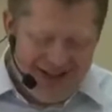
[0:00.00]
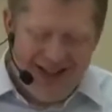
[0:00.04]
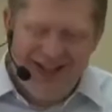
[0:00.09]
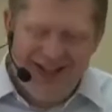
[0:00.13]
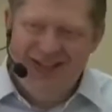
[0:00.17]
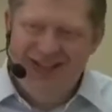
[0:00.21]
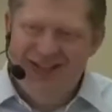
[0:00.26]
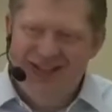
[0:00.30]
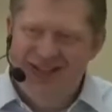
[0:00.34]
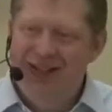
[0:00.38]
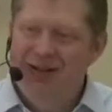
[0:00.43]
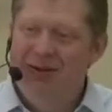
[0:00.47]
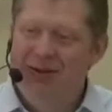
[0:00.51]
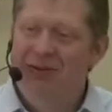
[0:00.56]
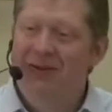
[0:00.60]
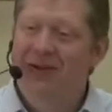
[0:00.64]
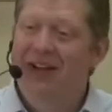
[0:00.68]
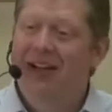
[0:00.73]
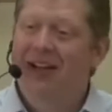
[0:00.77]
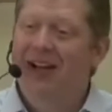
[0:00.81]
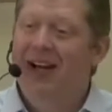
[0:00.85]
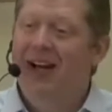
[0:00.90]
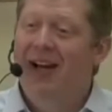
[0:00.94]
so that
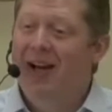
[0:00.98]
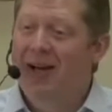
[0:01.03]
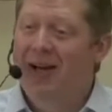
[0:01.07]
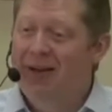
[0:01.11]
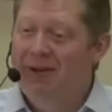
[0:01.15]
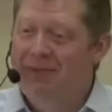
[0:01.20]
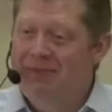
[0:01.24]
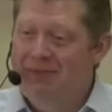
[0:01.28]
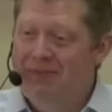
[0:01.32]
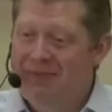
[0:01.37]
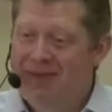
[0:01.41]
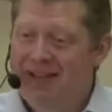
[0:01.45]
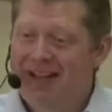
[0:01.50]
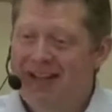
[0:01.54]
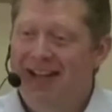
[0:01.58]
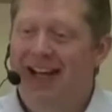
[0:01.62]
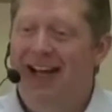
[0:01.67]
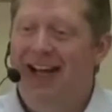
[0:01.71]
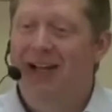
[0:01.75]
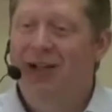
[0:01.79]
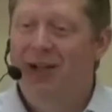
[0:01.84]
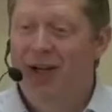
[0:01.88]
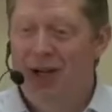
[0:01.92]
you'd feel at home
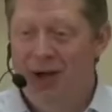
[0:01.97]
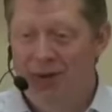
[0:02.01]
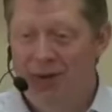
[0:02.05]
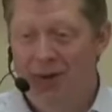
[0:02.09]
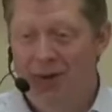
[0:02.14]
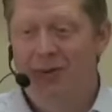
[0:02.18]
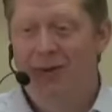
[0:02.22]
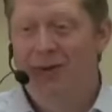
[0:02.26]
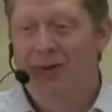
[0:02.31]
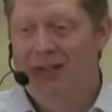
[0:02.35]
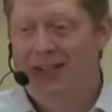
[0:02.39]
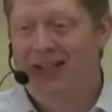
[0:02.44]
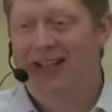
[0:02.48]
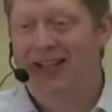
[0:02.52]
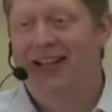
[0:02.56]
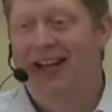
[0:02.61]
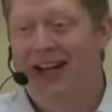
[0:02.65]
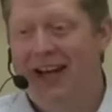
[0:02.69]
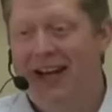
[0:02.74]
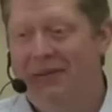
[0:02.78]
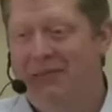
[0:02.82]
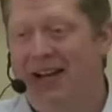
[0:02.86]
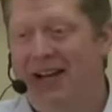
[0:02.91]
and know what we were
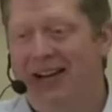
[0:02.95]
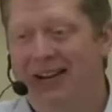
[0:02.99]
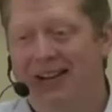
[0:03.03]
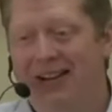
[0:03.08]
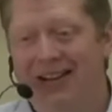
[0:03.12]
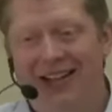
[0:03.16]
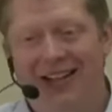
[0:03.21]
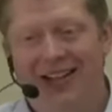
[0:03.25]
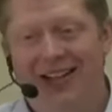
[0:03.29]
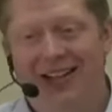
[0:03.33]
singing about?